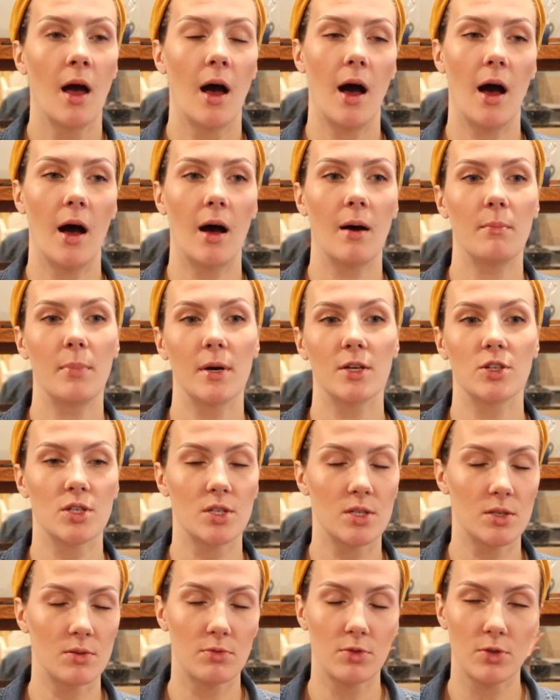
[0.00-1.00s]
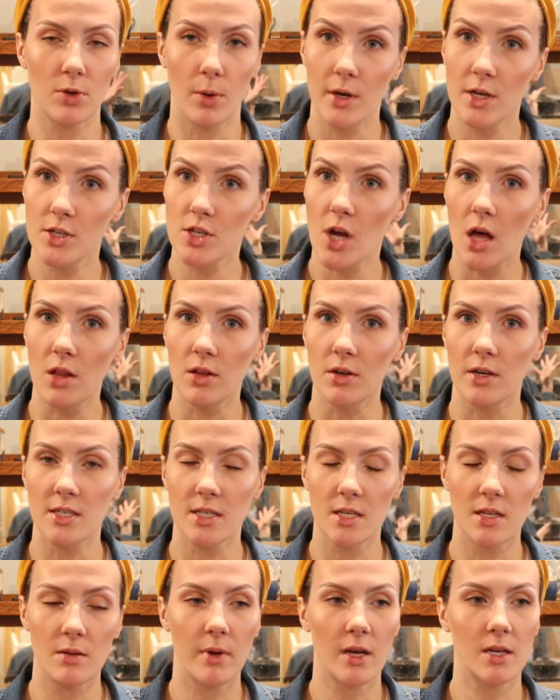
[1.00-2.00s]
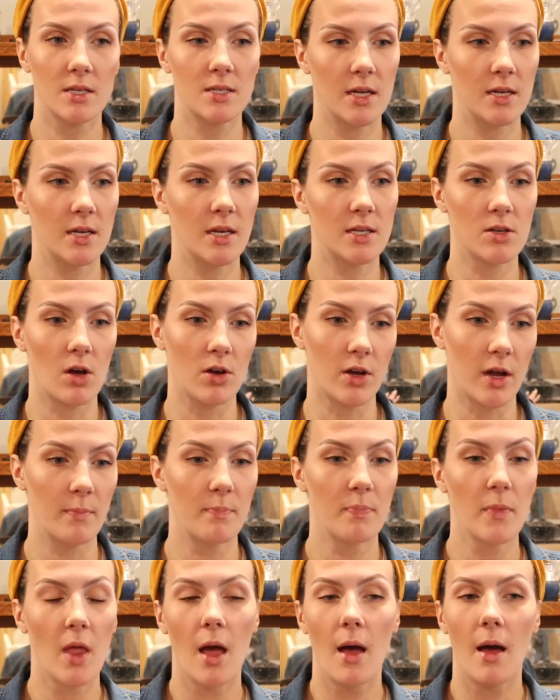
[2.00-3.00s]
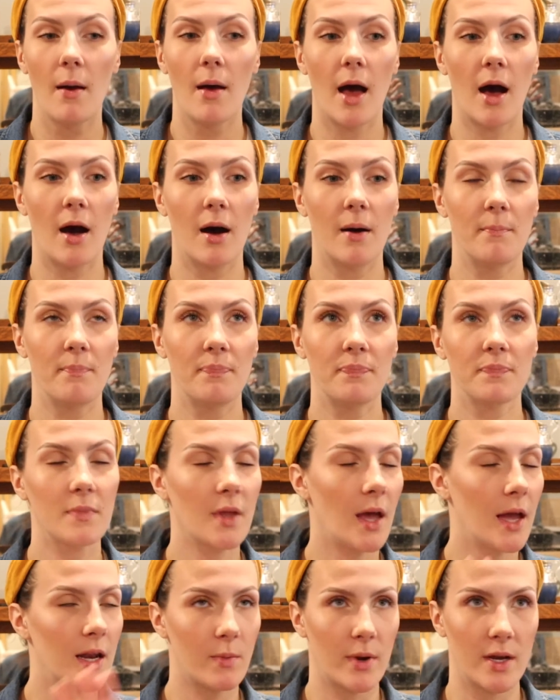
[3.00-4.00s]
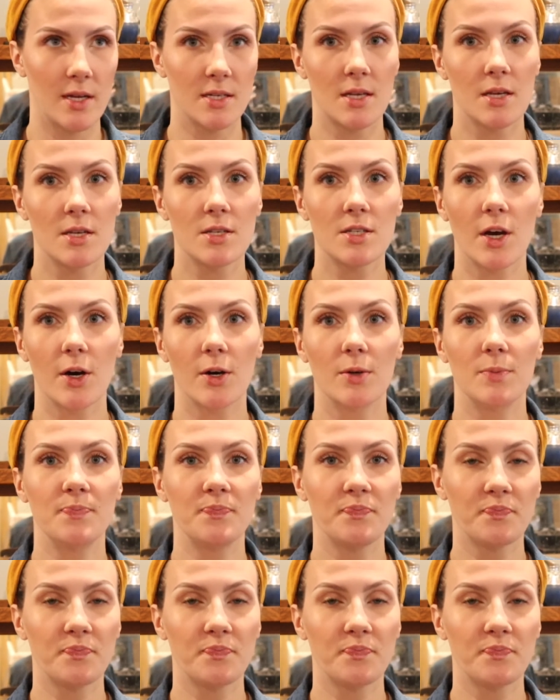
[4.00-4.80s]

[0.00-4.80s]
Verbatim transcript: um, but just throwing a toddler into the mix and it's all good. Um, anyways, so